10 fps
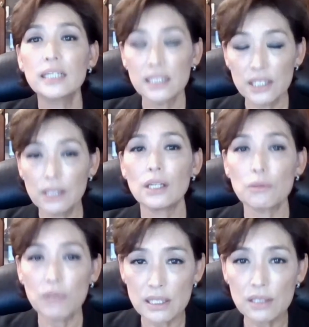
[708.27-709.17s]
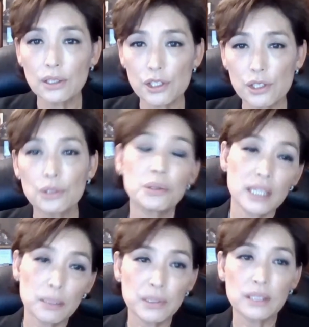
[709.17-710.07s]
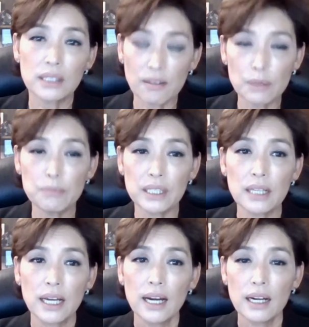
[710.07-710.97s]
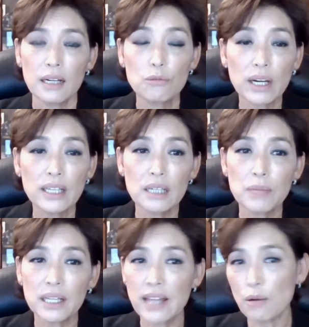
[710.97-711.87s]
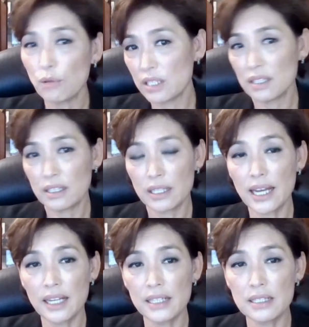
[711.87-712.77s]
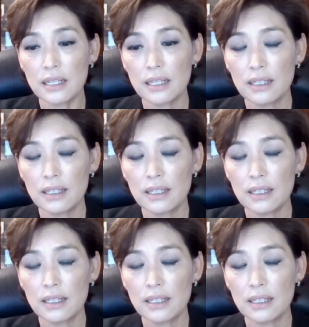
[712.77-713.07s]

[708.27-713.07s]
continuing resolution to keep the government uh, running, but that wasn't the case.